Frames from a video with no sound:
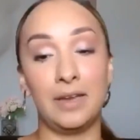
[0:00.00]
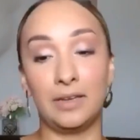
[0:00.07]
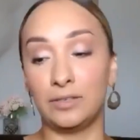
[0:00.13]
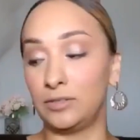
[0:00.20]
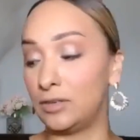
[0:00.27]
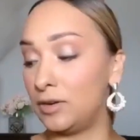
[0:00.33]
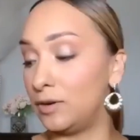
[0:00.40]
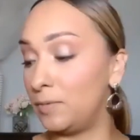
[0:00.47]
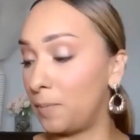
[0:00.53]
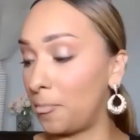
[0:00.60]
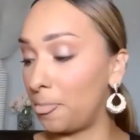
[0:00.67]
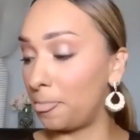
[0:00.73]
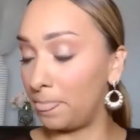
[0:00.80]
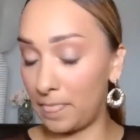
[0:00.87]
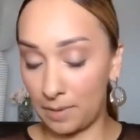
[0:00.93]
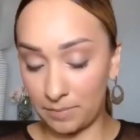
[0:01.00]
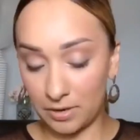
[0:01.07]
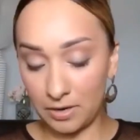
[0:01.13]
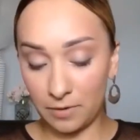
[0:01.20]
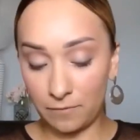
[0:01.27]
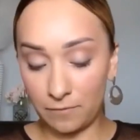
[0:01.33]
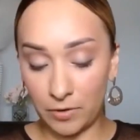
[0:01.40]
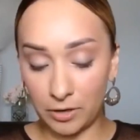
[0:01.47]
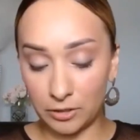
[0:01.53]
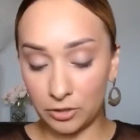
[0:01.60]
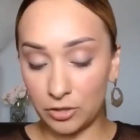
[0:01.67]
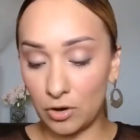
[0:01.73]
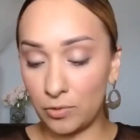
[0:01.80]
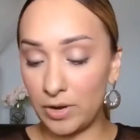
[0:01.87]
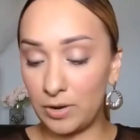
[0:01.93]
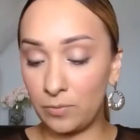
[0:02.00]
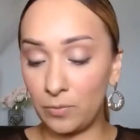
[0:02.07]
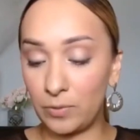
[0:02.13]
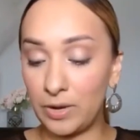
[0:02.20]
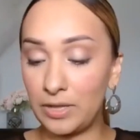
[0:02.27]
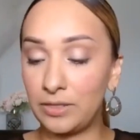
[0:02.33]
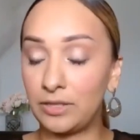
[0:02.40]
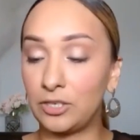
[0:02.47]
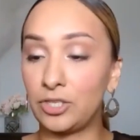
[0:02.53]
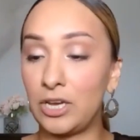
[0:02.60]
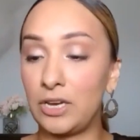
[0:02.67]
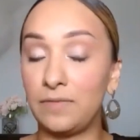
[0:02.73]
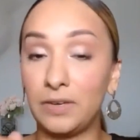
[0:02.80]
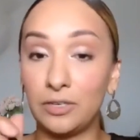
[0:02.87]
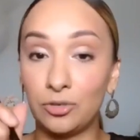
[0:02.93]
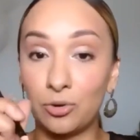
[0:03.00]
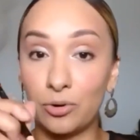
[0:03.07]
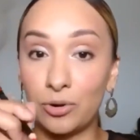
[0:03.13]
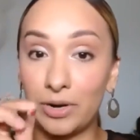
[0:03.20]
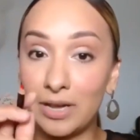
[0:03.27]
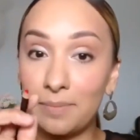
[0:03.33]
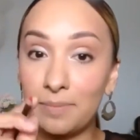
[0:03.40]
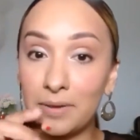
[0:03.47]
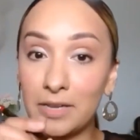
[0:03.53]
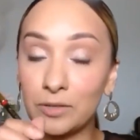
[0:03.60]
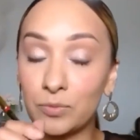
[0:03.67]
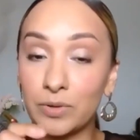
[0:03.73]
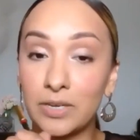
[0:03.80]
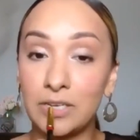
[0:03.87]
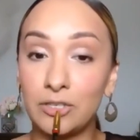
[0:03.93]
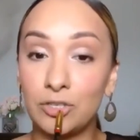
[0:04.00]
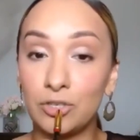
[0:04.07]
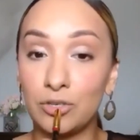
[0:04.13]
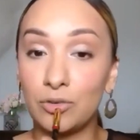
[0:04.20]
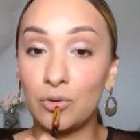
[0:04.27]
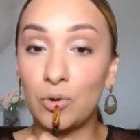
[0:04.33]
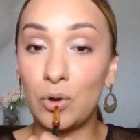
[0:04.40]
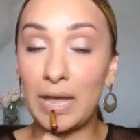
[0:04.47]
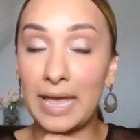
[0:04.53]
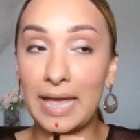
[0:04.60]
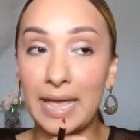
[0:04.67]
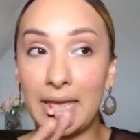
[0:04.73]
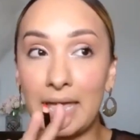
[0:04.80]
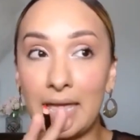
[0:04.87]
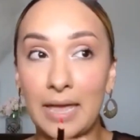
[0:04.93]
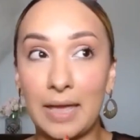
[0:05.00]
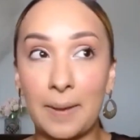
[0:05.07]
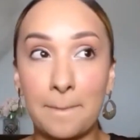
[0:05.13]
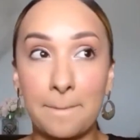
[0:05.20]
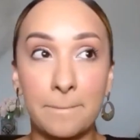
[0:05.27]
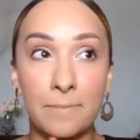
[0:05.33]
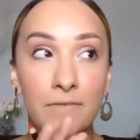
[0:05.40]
So I'm going to first go in with the shade Victoria because we're going to do a